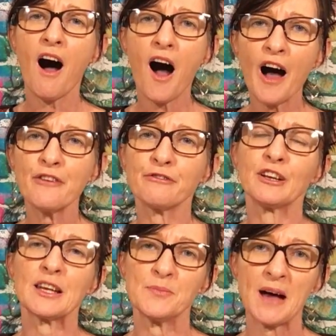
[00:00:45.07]
I
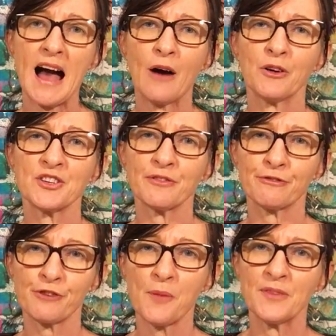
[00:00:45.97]
feel empowered
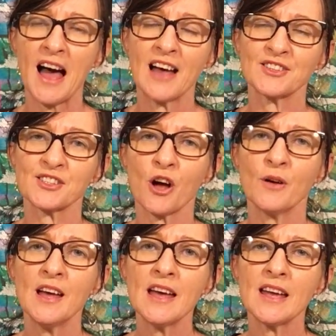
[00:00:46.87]
from that. So
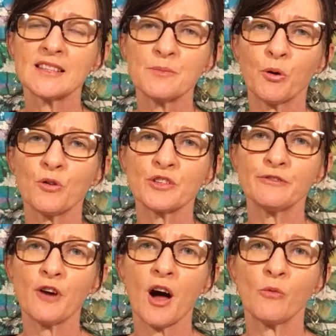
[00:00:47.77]
it's important
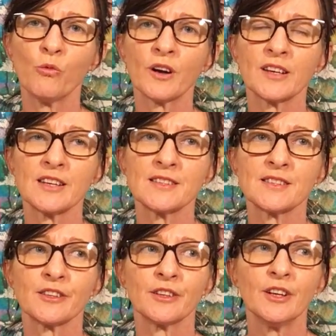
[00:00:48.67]
to find what it is
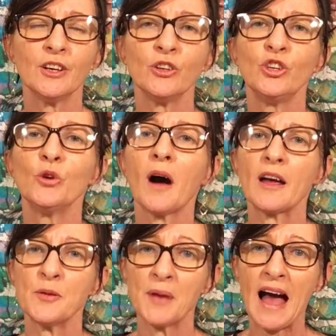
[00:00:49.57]
that you are
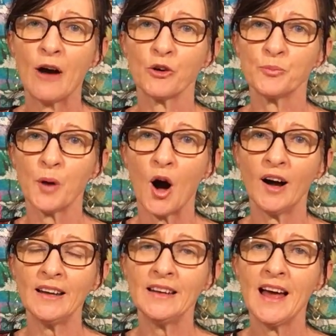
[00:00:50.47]
empowered
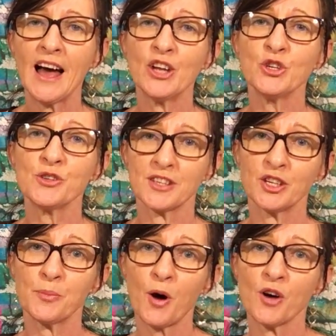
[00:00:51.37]
by and use it in
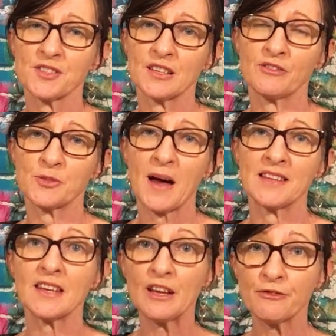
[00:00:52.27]
a positive
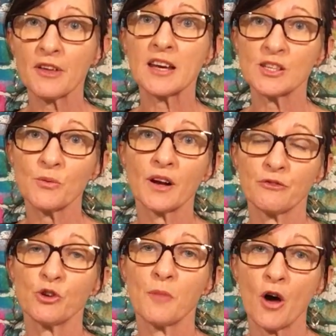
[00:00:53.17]
space, if that is one
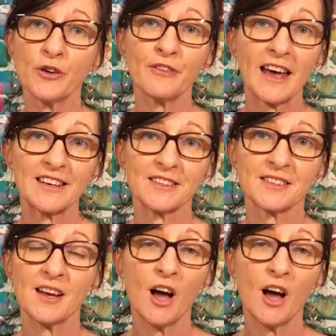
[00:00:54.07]
of your motivators.